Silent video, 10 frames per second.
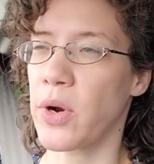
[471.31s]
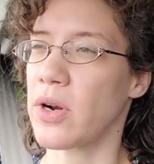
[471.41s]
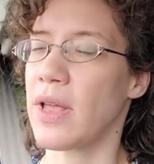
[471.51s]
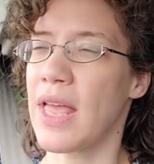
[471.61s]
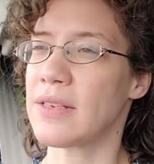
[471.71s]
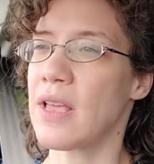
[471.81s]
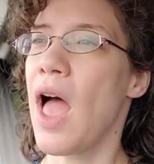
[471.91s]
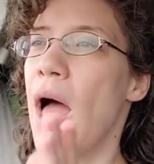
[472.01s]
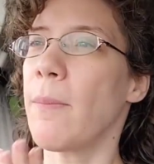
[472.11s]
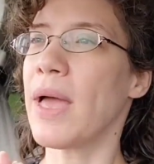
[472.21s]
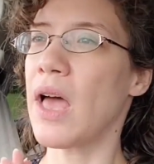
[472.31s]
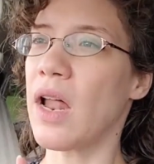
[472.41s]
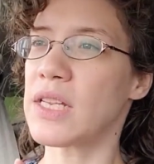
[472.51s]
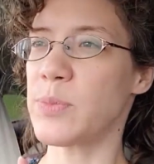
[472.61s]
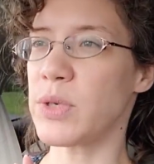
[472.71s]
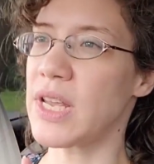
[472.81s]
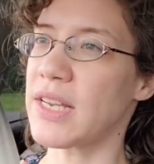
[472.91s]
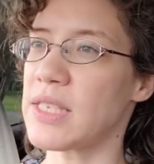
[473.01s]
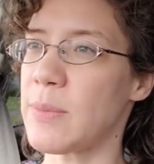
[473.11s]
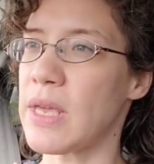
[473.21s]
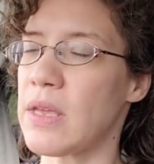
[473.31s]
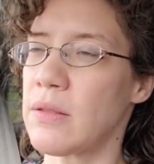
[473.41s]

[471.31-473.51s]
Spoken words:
and my goddess protects me.